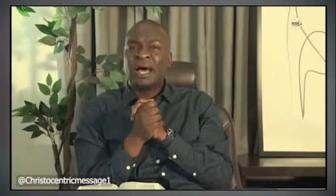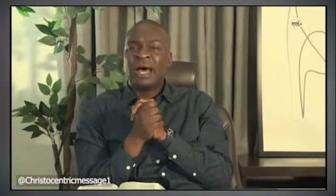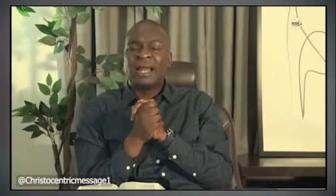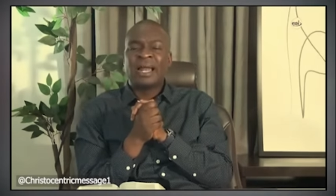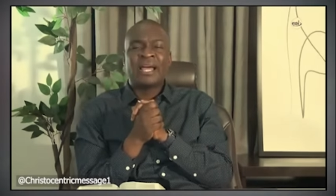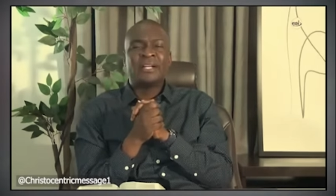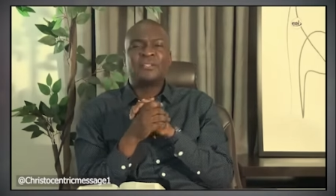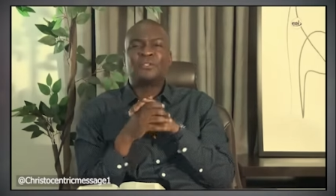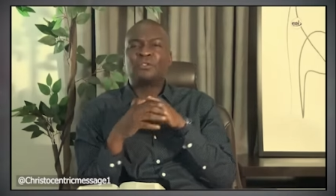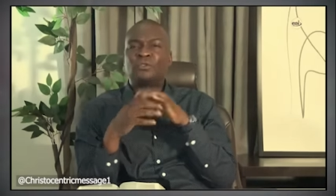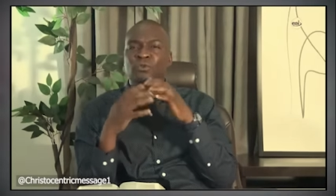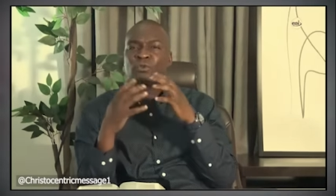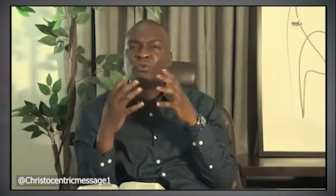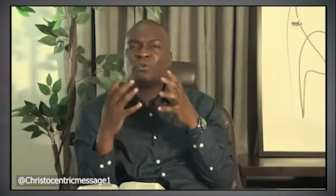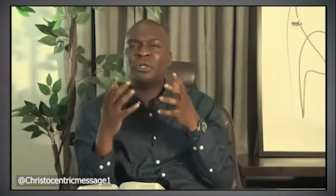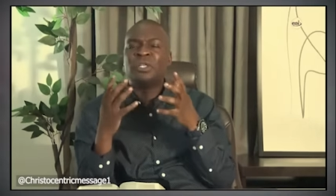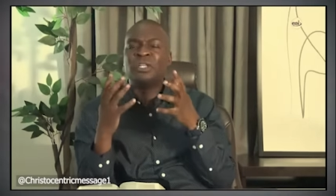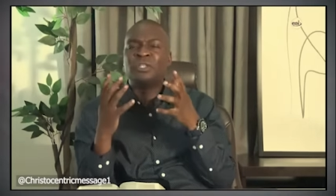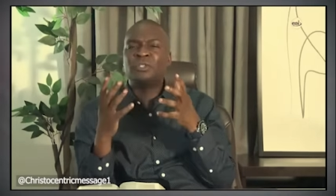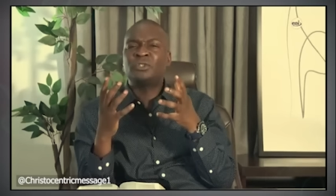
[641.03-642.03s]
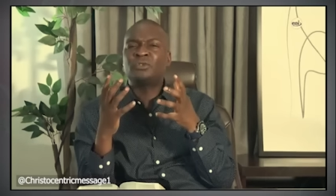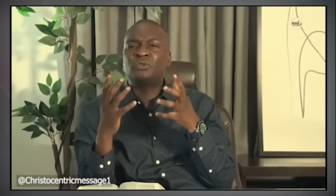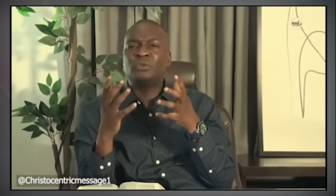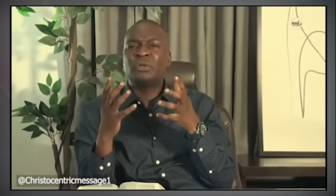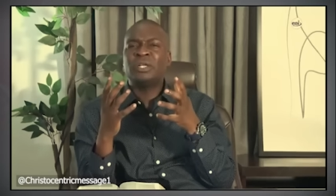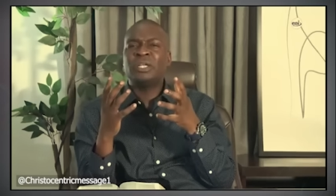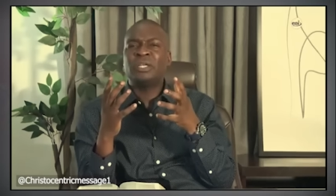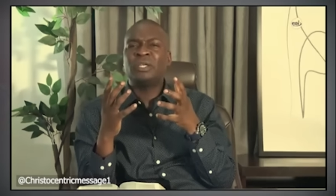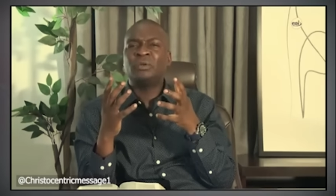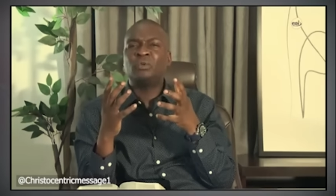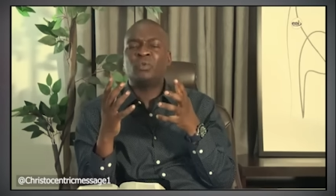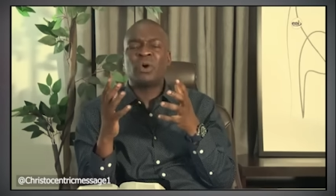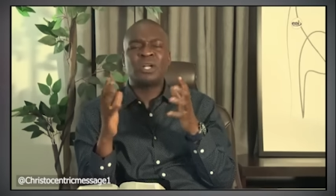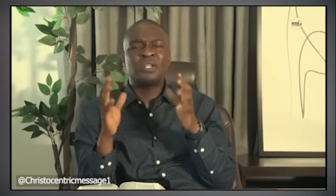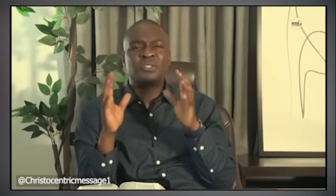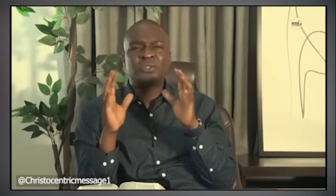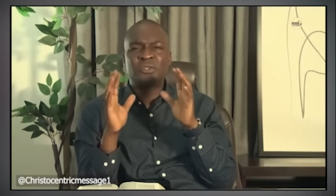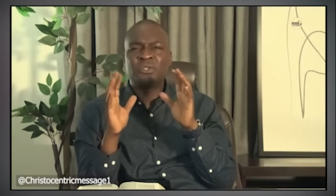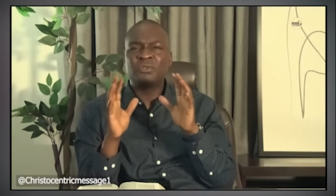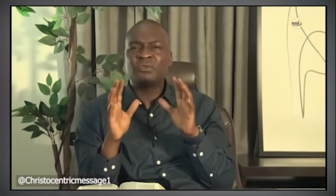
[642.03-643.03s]
And I truly, truly
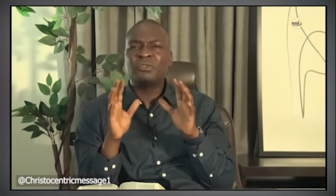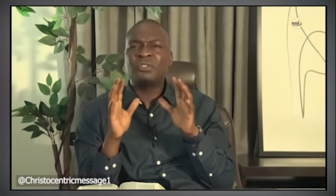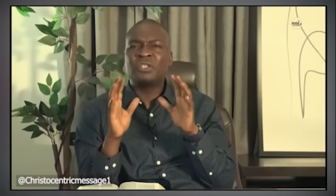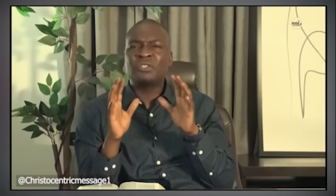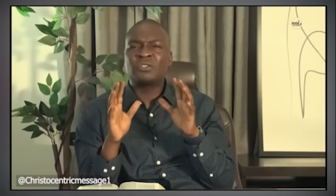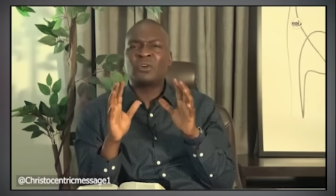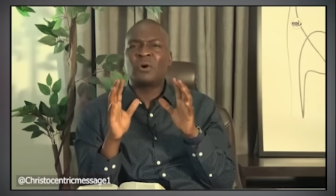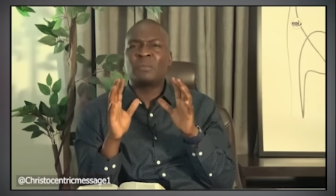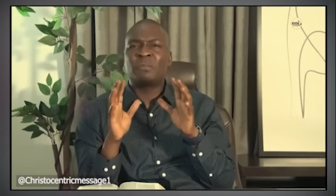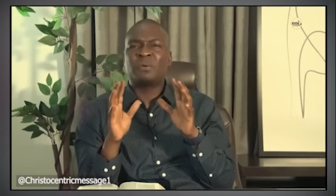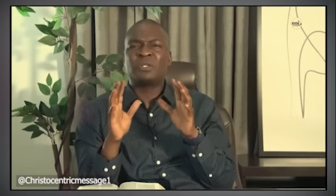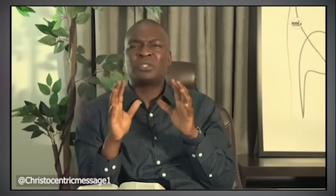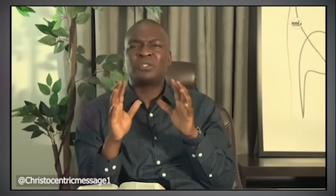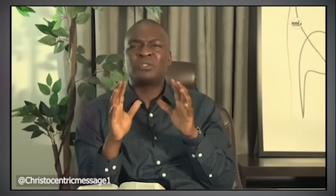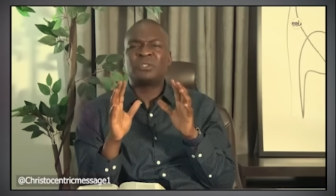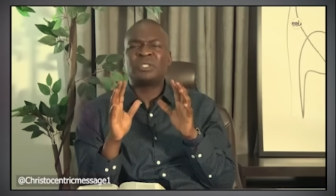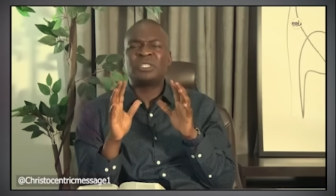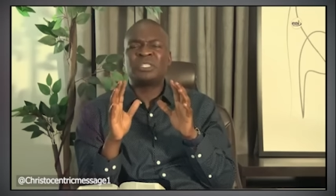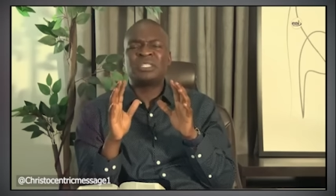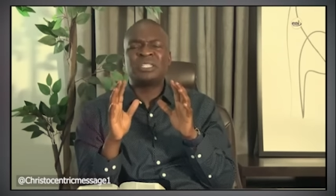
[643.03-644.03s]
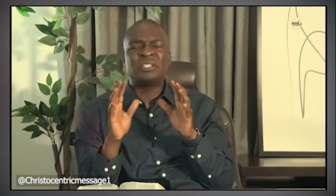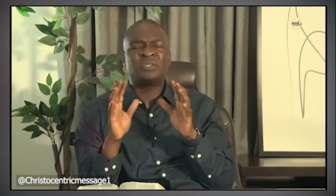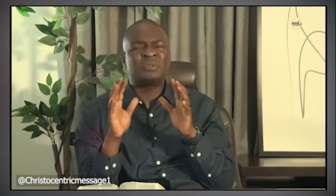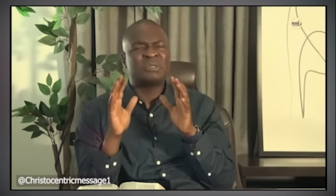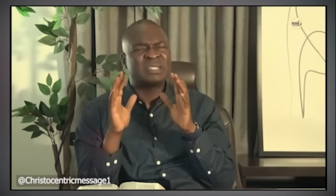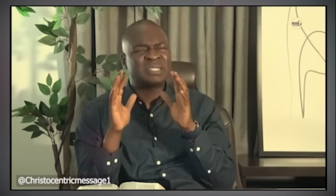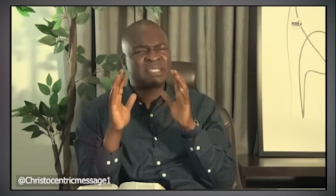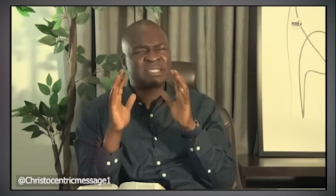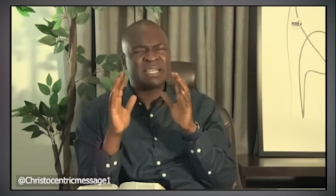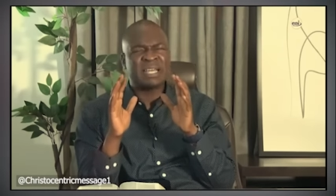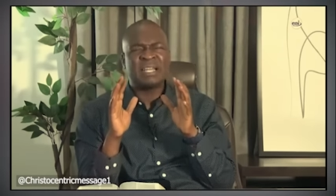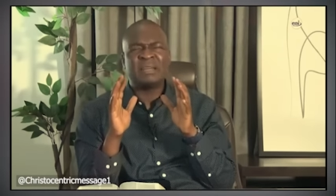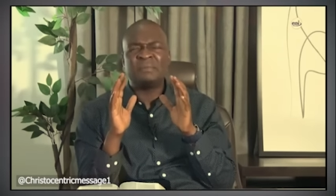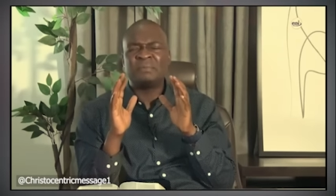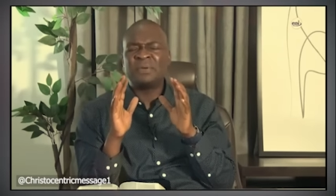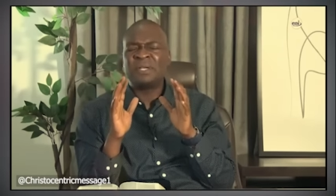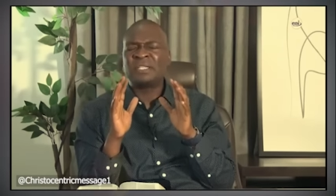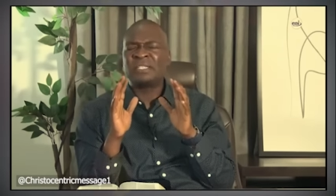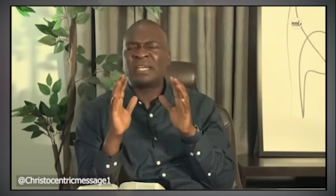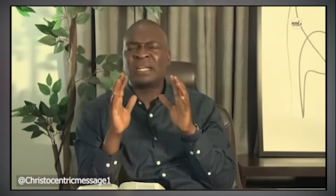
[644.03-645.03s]
want to use this opportunity to
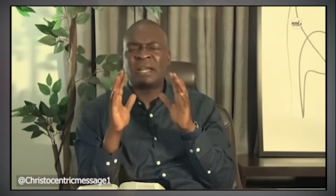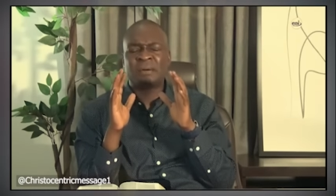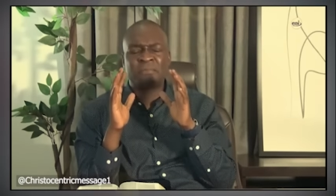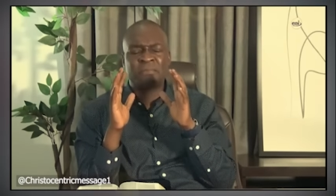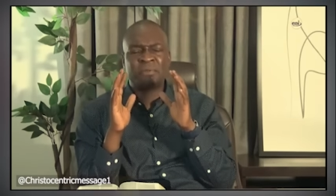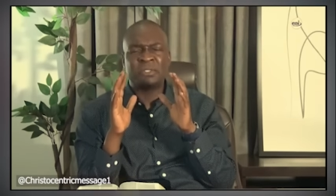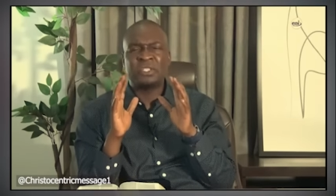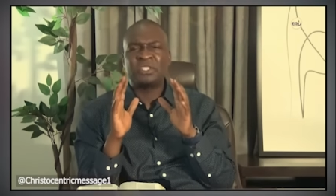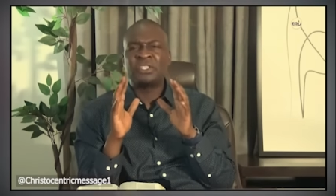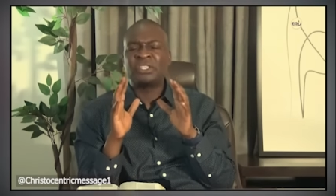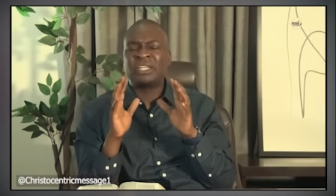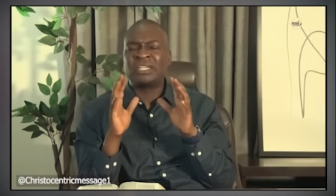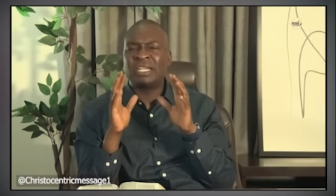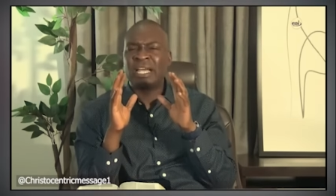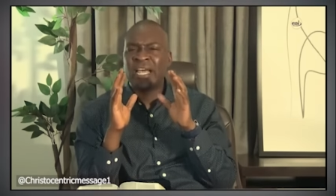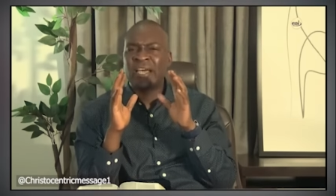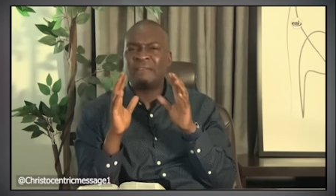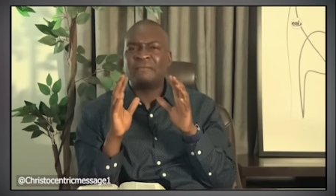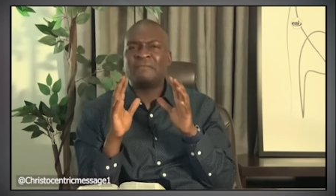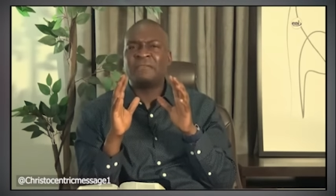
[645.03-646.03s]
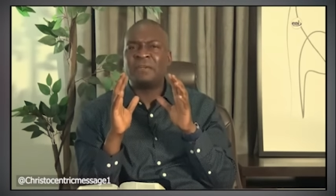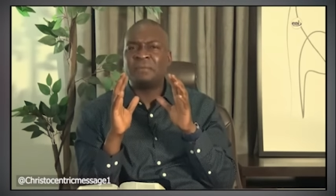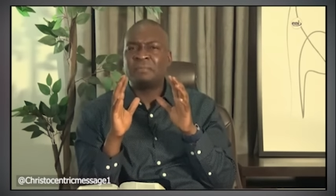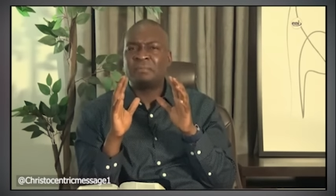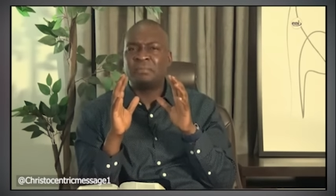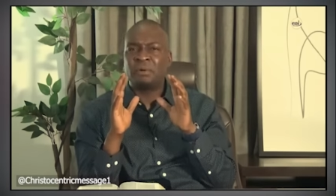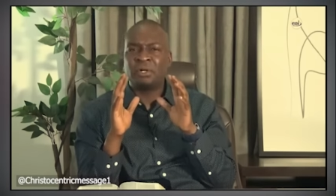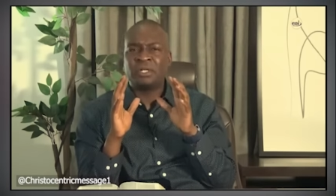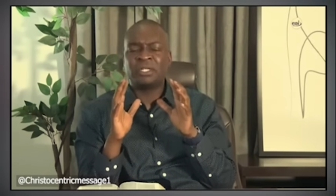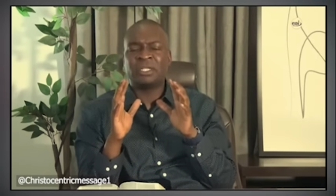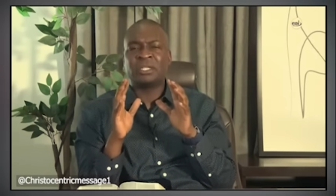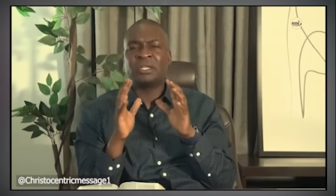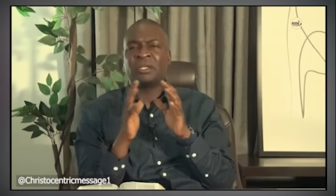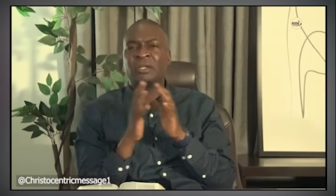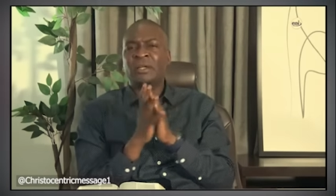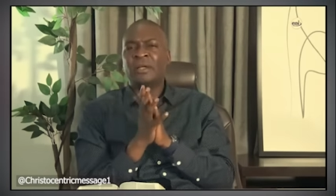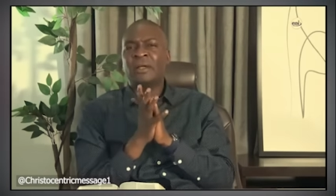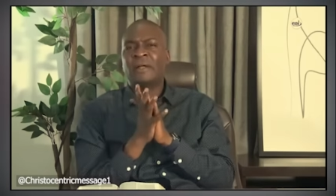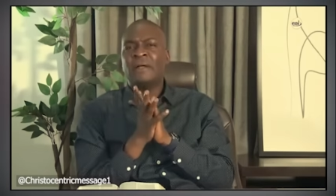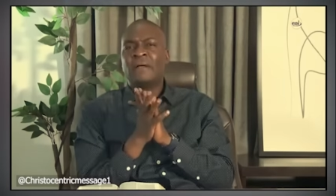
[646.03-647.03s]
celebrate and appreciate everybody